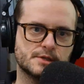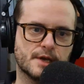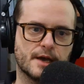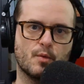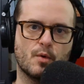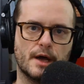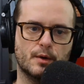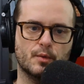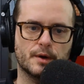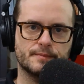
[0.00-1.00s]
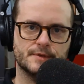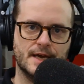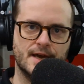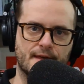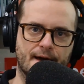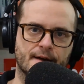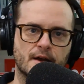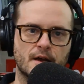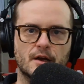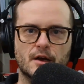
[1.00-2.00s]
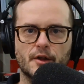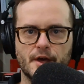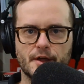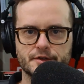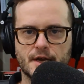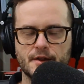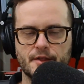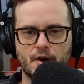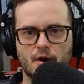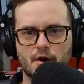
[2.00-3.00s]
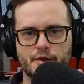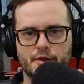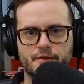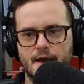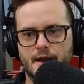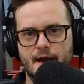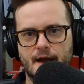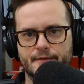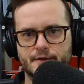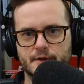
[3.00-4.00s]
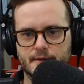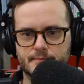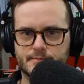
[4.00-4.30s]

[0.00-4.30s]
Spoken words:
It's like, well, I don't want to take that on the other side of the earth and have to